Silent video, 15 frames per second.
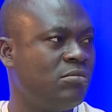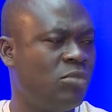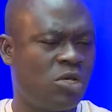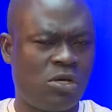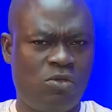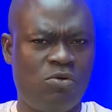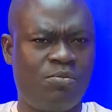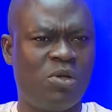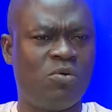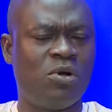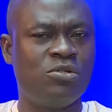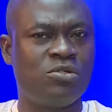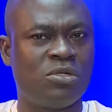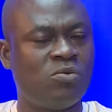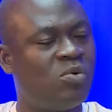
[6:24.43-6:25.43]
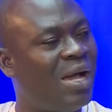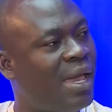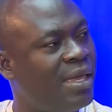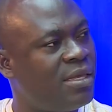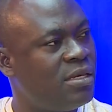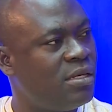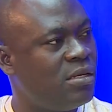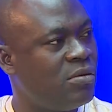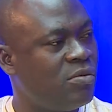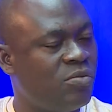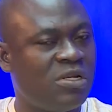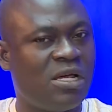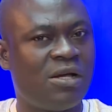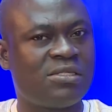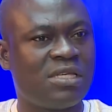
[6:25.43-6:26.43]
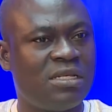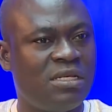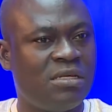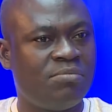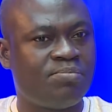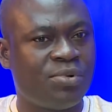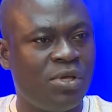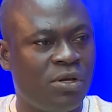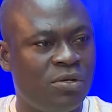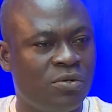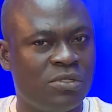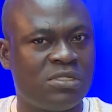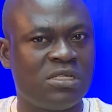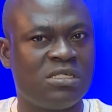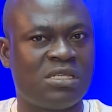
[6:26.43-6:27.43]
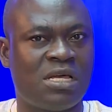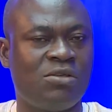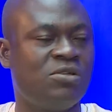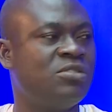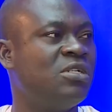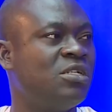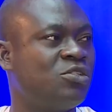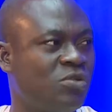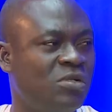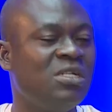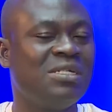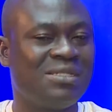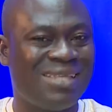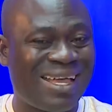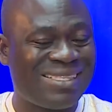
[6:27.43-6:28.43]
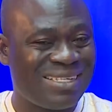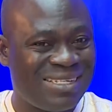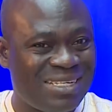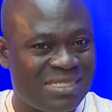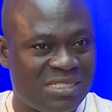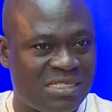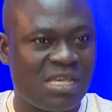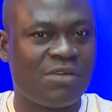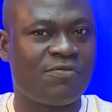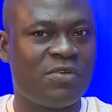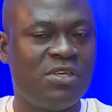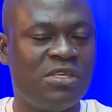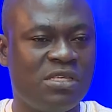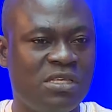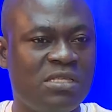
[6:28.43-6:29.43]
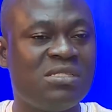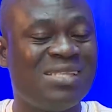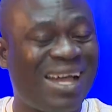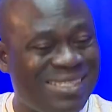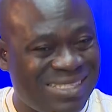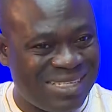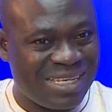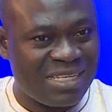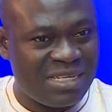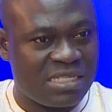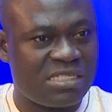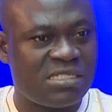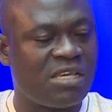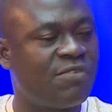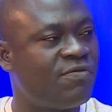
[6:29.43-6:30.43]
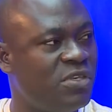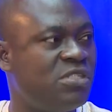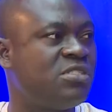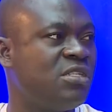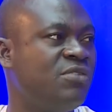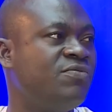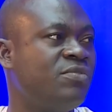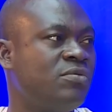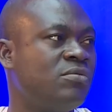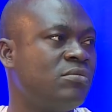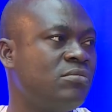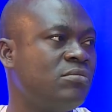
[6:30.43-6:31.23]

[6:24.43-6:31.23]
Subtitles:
Because you'll be wondering why, without any prior notice and order. So that in itself is evil.